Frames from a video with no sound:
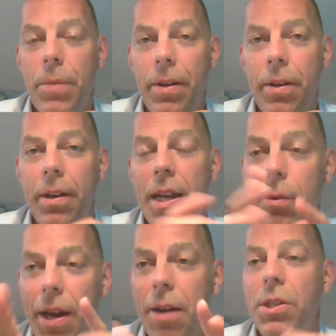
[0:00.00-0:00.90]
Anyway,
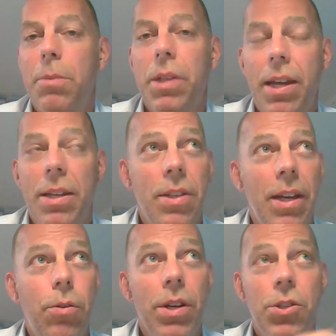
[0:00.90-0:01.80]
I was able to answer that
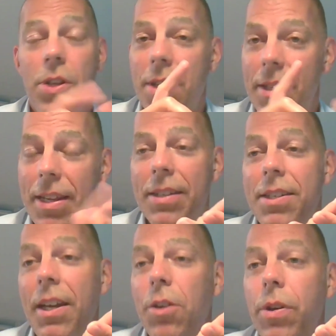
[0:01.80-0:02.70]
question. And then the
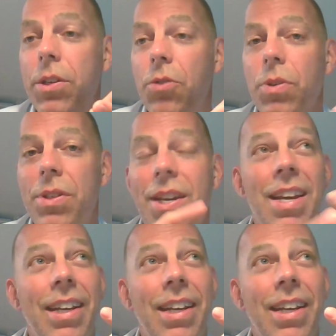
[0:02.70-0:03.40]
second question was, can